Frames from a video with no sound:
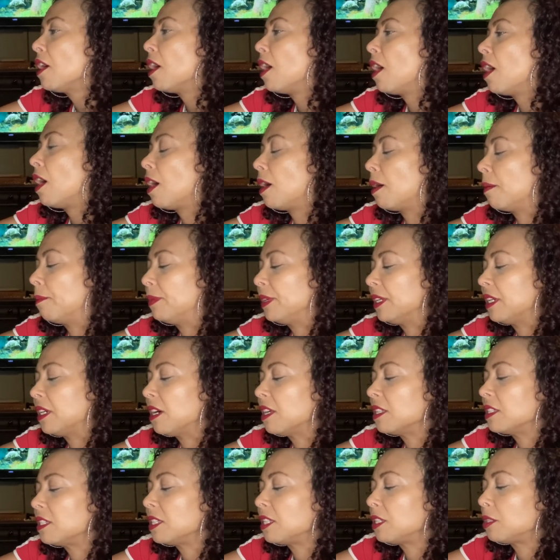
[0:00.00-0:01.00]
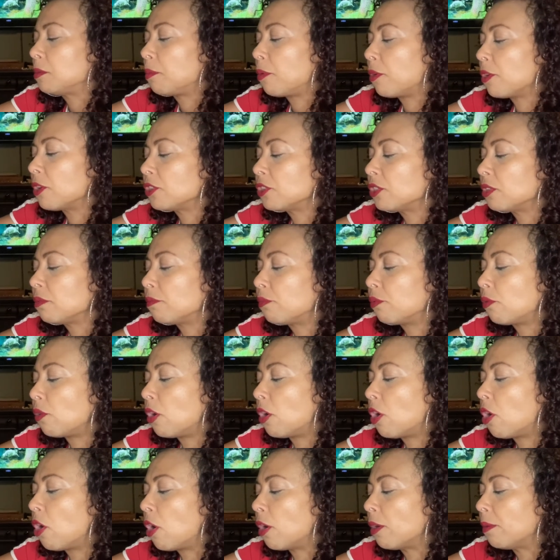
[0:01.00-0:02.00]
uh, because this person
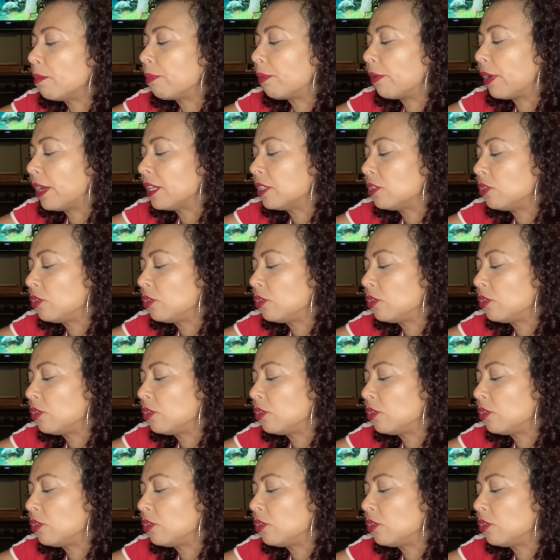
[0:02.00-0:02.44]
brought heartbreak